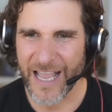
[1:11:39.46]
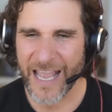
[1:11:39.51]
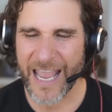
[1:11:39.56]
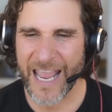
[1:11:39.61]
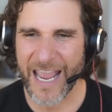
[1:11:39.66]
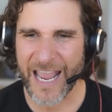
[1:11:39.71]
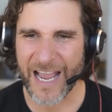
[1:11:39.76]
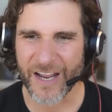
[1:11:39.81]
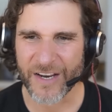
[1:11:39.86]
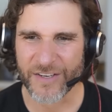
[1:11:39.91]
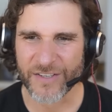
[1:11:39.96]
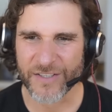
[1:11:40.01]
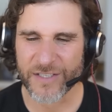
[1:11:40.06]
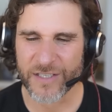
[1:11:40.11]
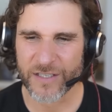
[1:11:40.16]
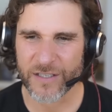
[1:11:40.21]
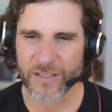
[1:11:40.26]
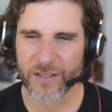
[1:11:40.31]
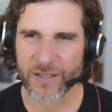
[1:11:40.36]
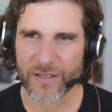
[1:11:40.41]
and
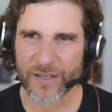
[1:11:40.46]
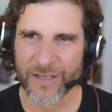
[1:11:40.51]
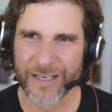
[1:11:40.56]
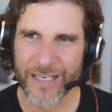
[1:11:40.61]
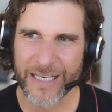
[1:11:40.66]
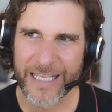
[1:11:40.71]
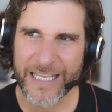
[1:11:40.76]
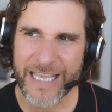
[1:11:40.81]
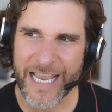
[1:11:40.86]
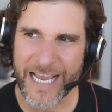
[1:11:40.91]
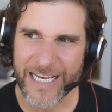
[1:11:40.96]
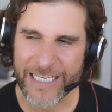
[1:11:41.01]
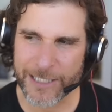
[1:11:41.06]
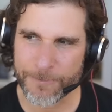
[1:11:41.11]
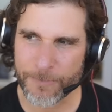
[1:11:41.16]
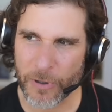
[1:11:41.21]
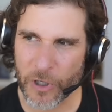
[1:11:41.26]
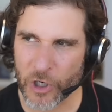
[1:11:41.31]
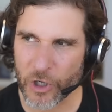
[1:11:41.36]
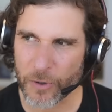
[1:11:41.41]
yes
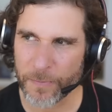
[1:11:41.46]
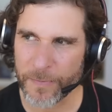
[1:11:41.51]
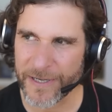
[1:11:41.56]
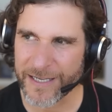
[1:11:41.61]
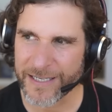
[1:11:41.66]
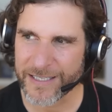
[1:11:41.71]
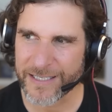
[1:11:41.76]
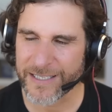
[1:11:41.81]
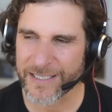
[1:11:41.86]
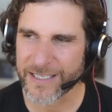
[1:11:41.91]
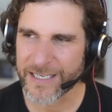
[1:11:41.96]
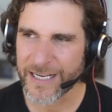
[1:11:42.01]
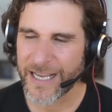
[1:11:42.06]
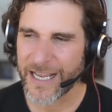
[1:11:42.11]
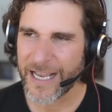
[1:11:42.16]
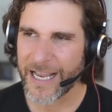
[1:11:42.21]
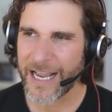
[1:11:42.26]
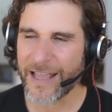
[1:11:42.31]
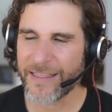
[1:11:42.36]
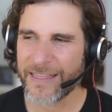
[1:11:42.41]
purpose
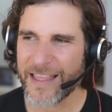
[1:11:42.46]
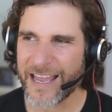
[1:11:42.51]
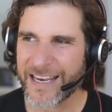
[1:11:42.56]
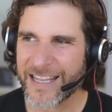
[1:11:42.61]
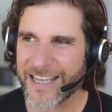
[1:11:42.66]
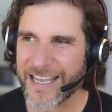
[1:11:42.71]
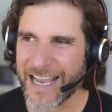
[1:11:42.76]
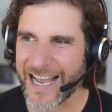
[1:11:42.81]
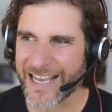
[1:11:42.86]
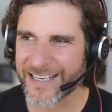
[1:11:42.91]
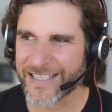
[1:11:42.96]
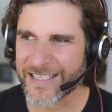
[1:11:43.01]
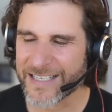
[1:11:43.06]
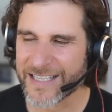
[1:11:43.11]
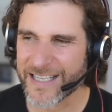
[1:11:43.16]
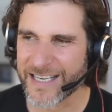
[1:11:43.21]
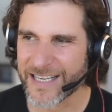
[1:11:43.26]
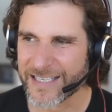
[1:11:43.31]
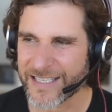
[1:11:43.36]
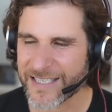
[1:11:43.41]
and then yes
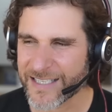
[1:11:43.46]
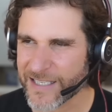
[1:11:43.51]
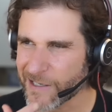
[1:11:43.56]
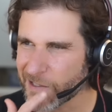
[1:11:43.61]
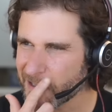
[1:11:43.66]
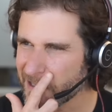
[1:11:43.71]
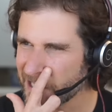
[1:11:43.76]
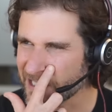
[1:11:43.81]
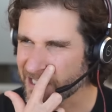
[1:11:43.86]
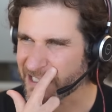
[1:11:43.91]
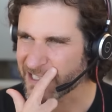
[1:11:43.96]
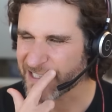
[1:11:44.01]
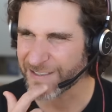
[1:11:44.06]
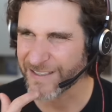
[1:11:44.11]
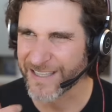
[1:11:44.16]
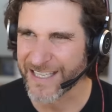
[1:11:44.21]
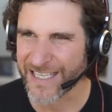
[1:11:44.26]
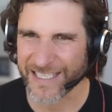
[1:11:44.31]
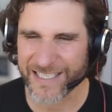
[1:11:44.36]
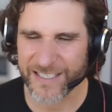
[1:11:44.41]
this this
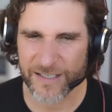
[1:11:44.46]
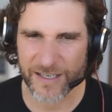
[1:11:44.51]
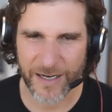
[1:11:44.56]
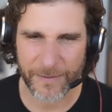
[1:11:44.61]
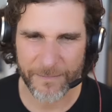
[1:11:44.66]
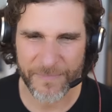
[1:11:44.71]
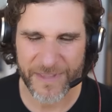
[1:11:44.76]
this um,